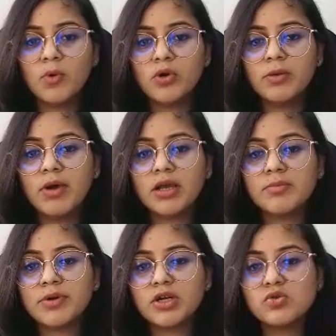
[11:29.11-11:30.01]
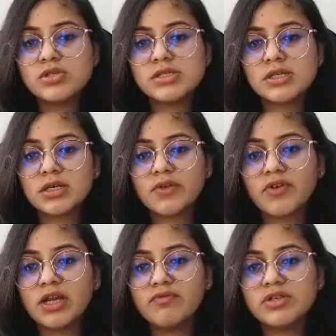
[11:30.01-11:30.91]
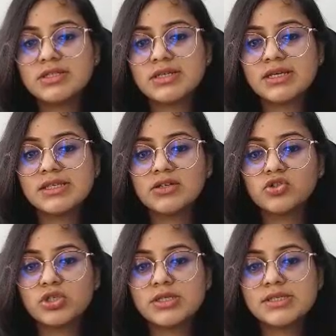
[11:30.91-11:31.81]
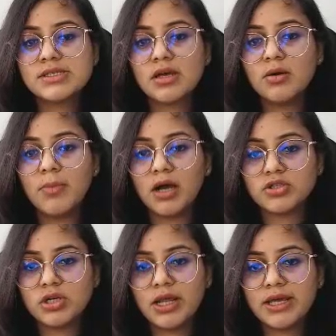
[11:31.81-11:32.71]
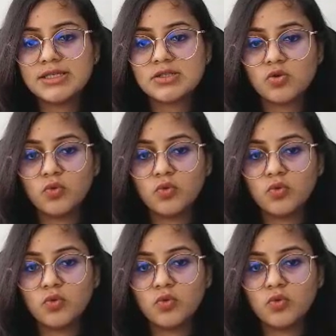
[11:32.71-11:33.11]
Purnima can produce a certificate which says that she is a marginalized.